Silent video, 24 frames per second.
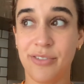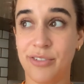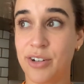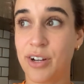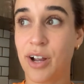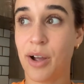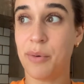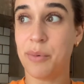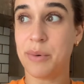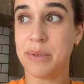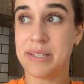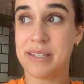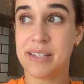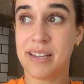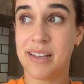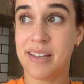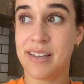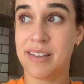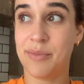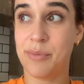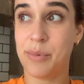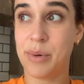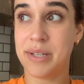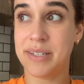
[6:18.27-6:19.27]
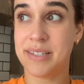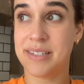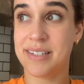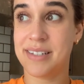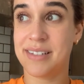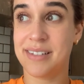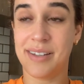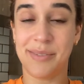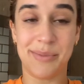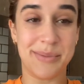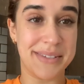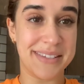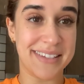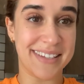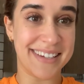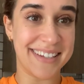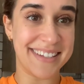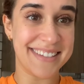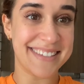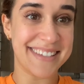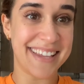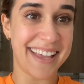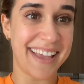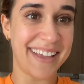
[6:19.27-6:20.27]
forgot what what I was gonna
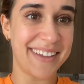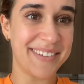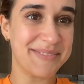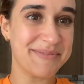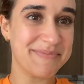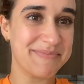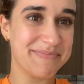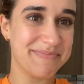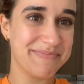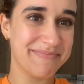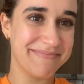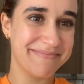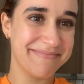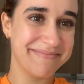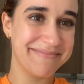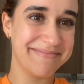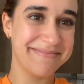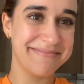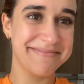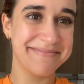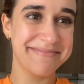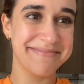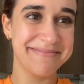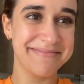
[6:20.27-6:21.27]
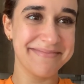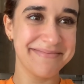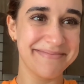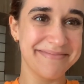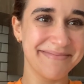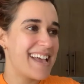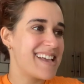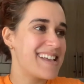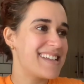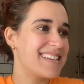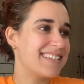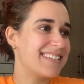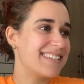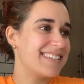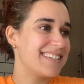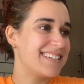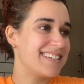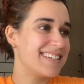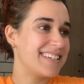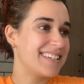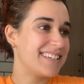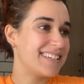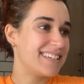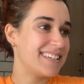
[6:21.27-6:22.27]
say. And
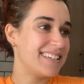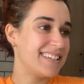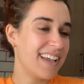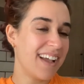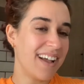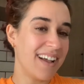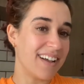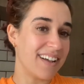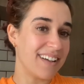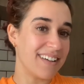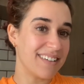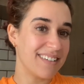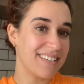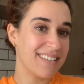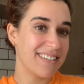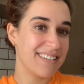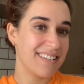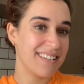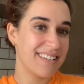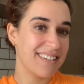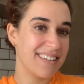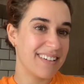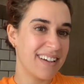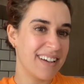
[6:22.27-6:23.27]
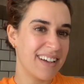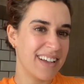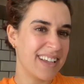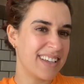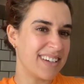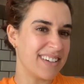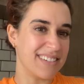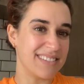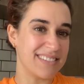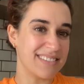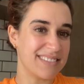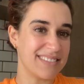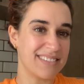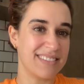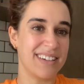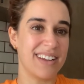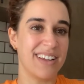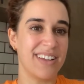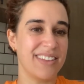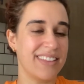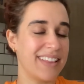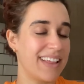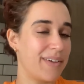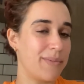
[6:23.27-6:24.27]
yeah, I don't know,
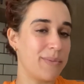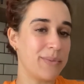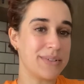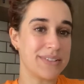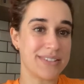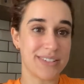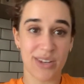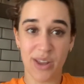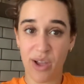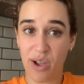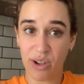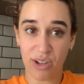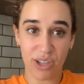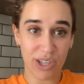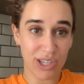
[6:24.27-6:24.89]
that was not